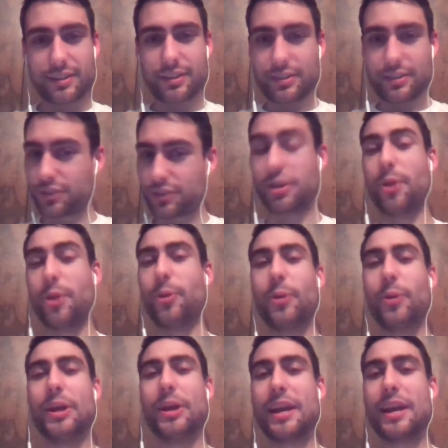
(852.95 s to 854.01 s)

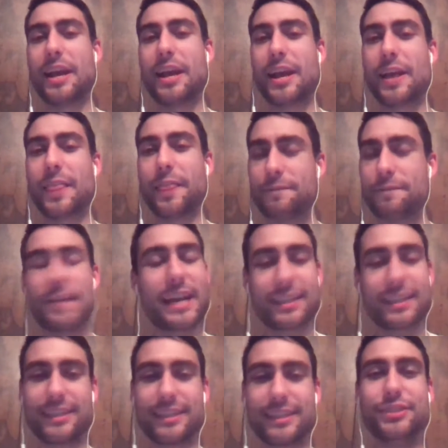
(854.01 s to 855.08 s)
So the
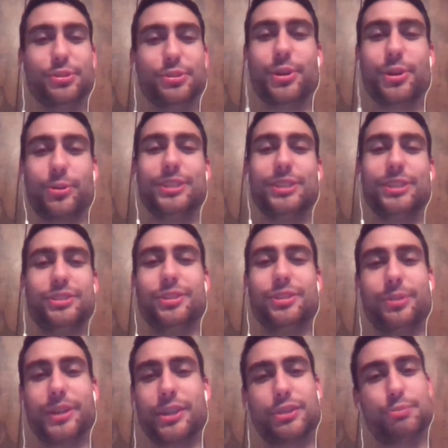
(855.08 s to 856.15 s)
fact that he's doing what he's
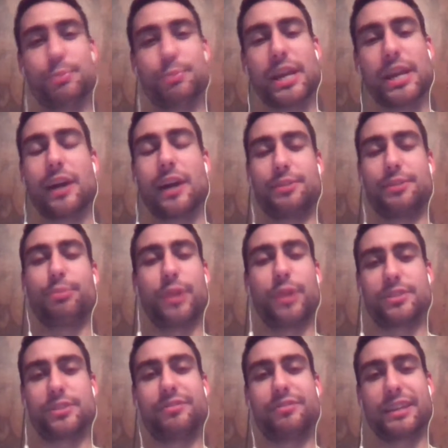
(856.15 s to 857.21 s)
doing is beyond
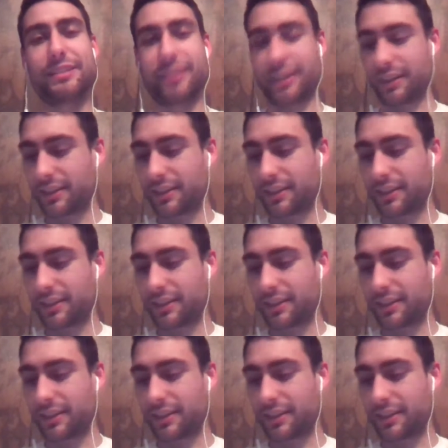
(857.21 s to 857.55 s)
impressive, I think.